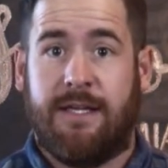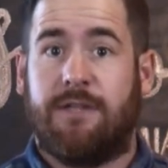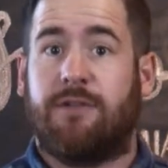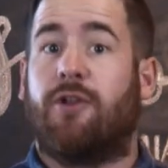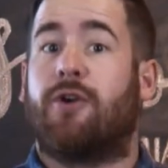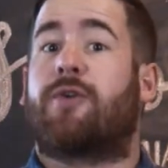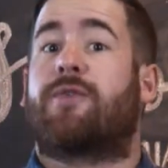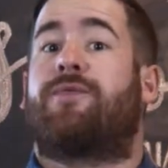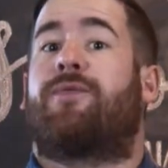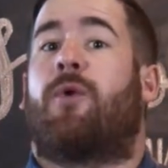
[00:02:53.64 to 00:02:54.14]

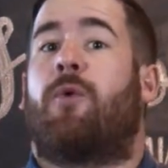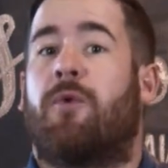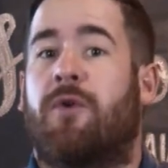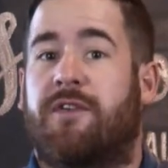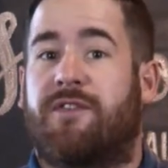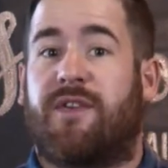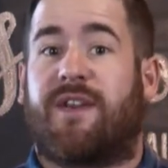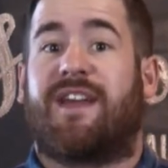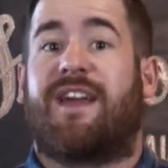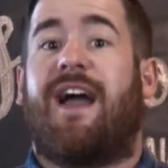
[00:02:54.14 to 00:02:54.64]
look
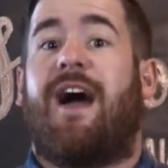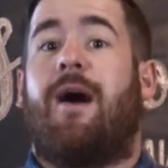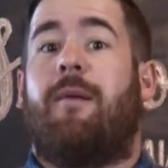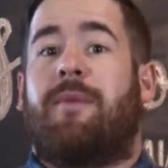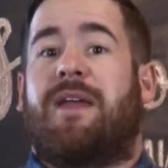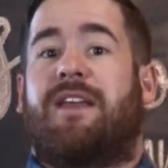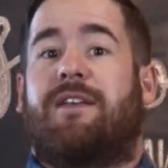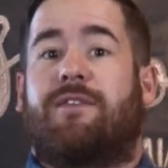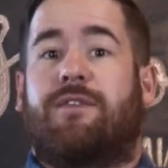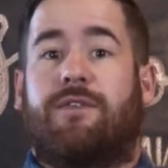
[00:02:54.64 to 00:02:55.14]
forward to
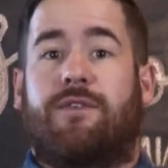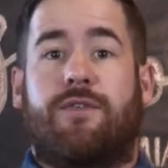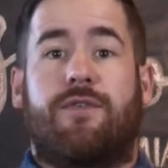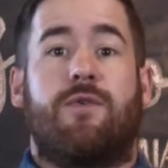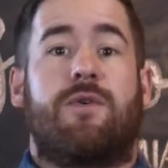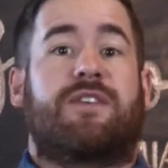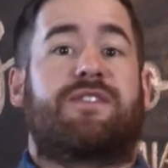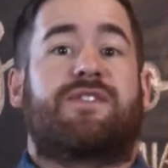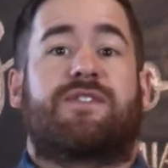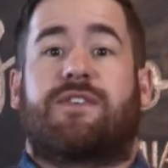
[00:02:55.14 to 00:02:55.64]
coming
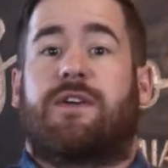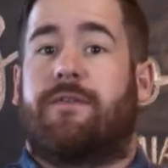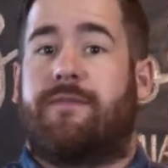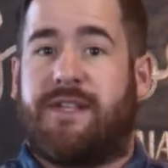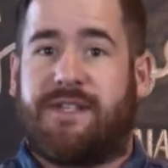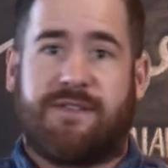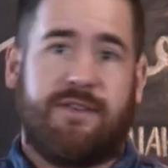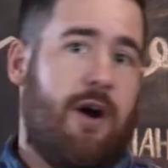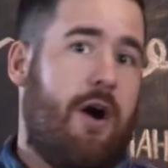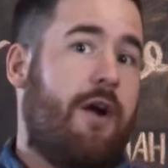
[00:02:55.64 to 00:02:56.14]
to a
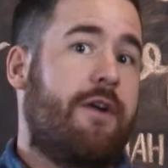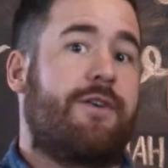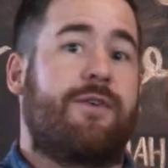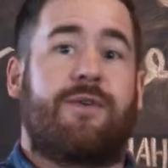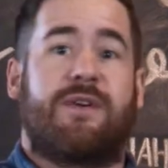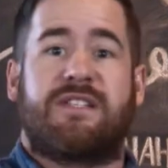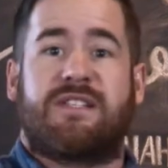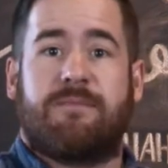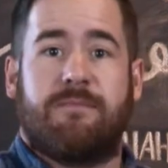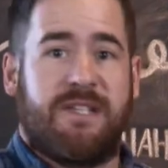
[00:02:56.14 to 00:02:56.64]
service on
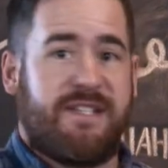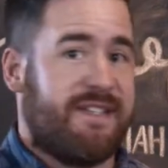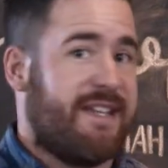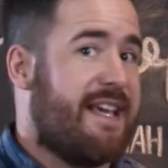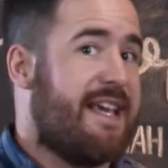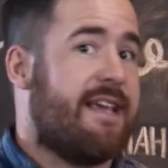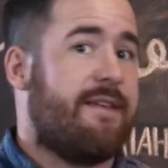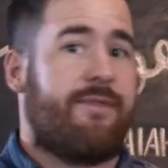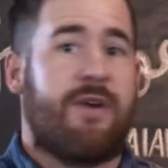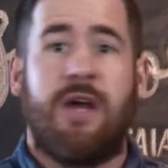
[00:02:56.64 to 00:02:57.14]
Christmas
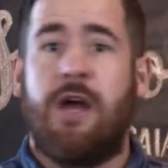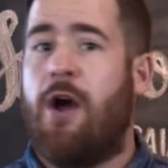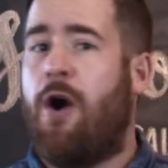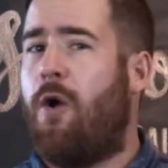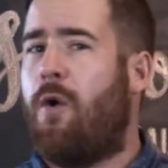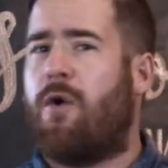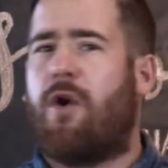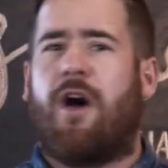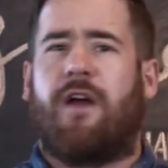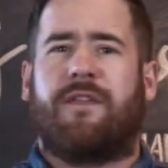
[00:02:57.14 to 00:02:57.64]
Eve
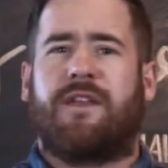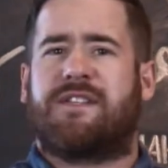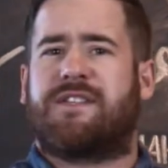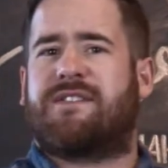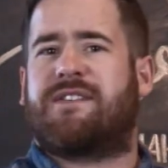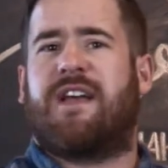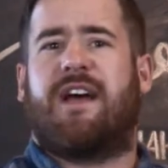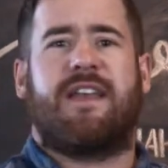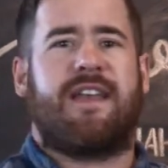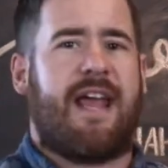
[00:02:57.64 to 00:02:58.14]
or on the
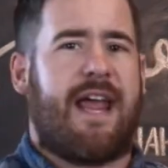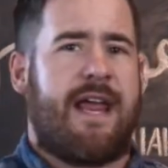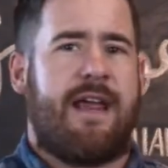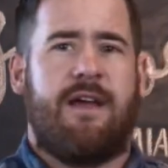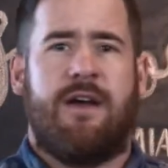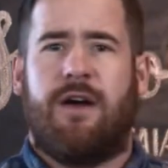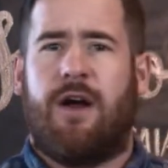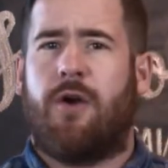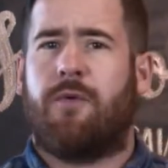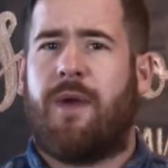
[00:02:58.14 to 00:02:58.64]
Sunday
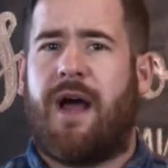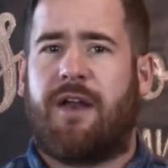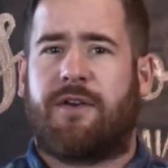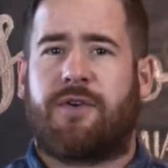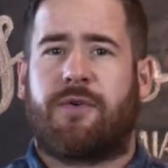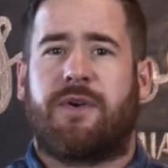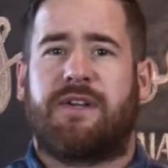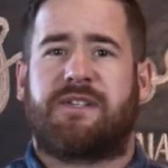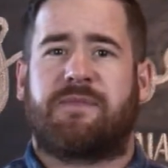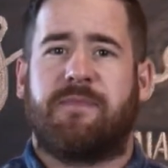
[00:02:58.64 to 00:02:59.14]

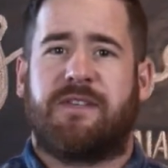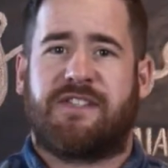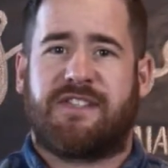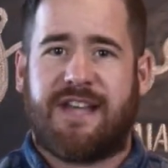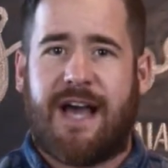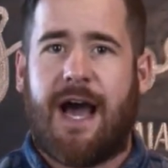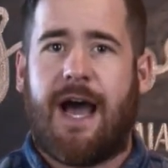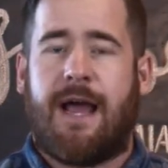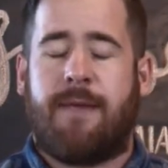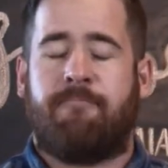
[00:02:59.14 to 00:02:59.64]
around Christmas
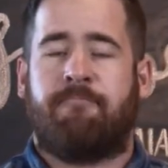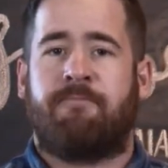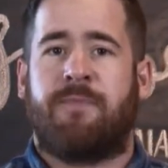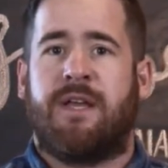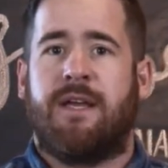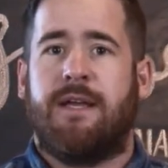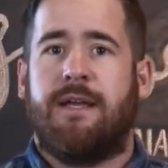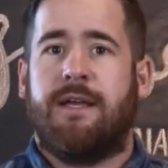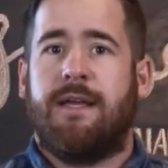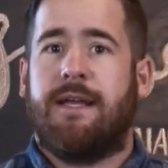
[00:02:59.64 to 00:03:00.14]
time.
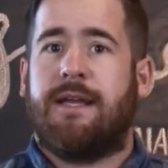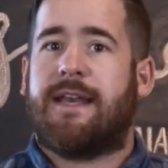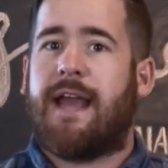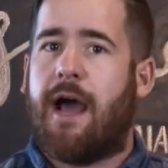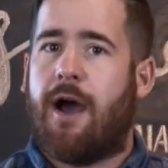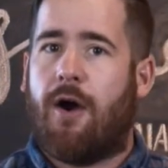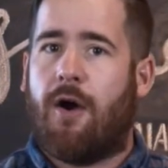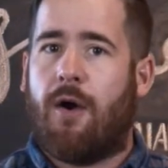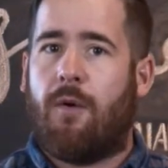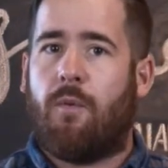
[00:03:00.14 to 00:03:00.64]

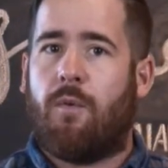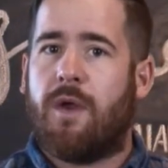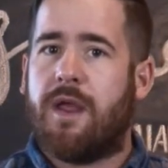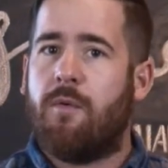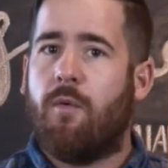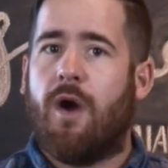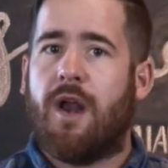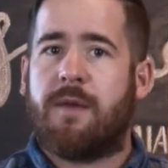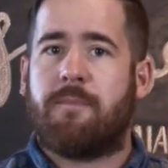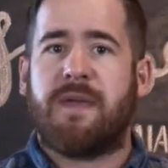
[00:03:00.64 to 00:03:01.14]
Now, we
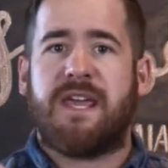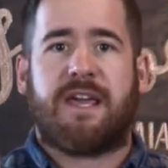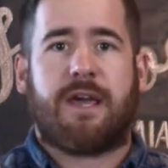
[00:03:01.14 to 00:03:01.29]
want to be